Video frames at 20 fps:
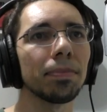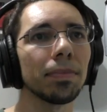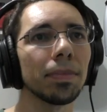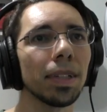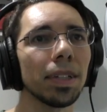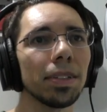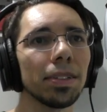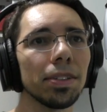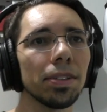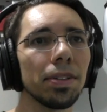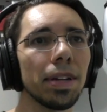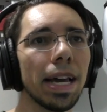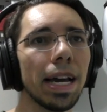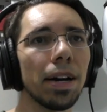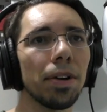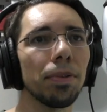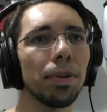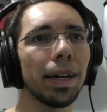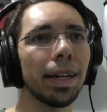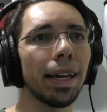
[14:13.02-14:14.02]
So now
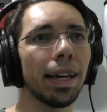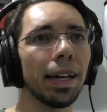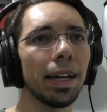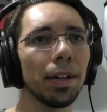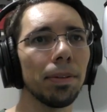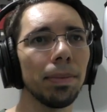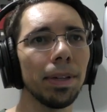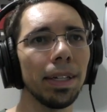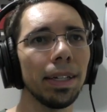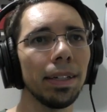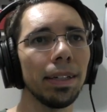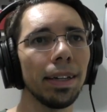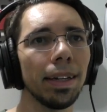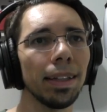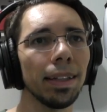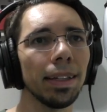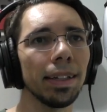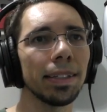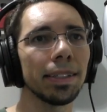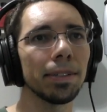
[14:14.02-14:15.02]
I can come in and
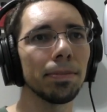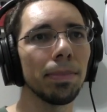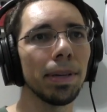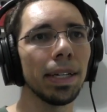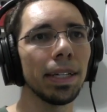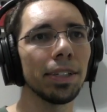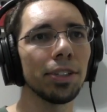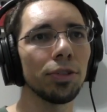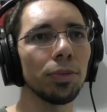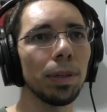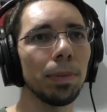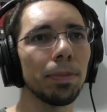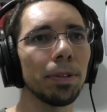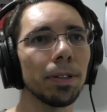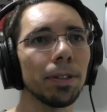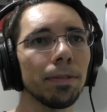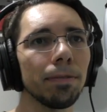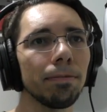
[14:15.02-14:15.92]
let's make a sweeper.